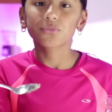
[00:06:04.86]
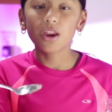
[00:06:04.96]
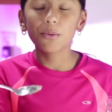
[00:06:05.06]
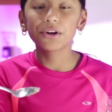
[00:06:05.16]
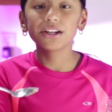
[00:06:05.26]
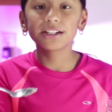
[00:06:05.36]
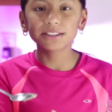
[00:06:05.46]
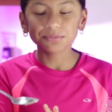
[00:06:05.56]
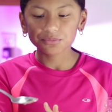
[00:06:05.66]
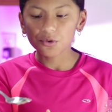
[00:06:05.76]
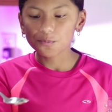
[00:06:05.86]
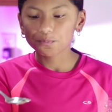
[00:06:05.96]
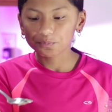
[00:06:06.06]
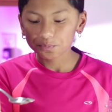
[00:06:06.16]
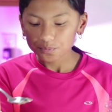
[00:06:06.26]
And then we eat it.
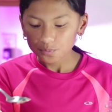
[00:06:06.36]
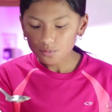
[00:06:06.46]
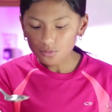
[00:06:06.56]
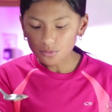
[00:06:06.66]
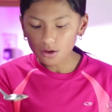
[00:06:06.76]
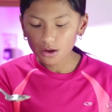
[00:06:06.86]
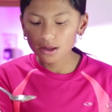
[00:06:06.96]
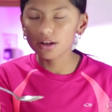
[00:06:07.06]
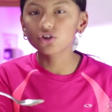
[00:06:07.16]
And